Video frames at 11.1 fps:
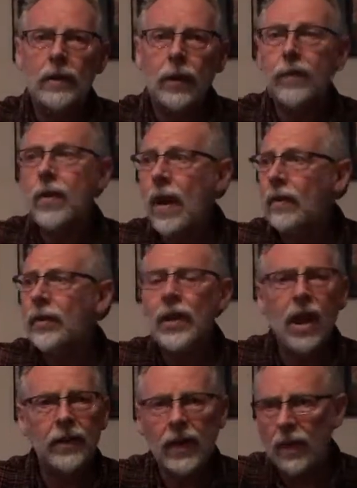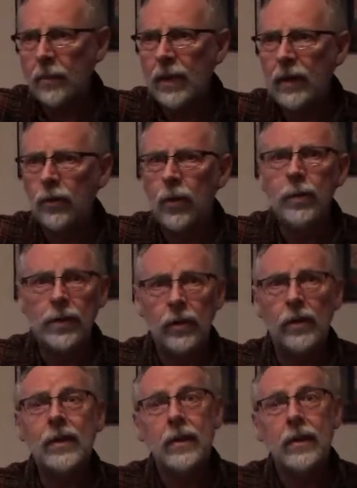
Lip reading: So if you're outside, you got a big group and you're